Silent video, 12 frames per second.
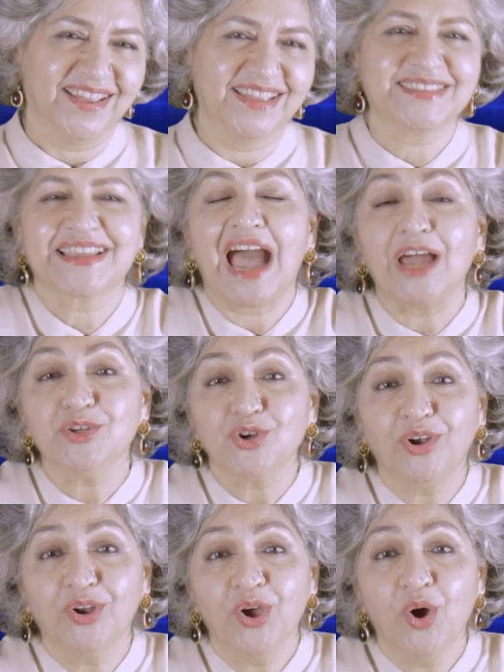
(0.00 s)
it's
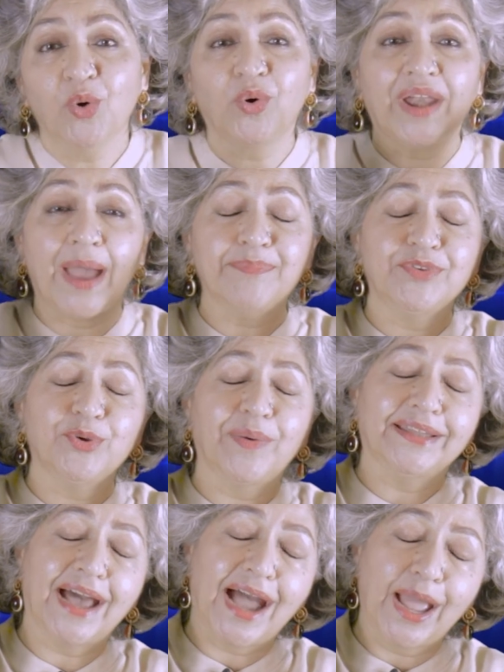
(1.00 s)
Kajol who grabs you
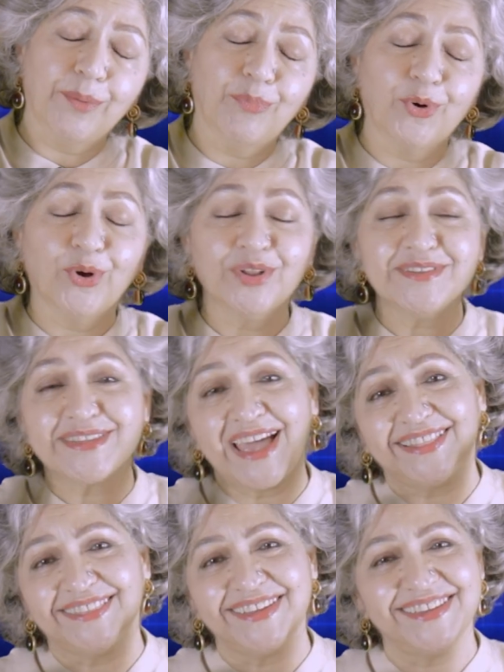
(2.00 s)
by the eyeballs
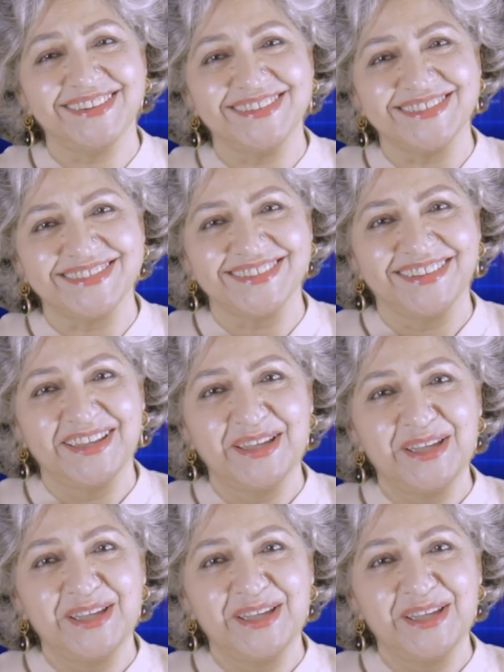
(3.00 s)
and the ears.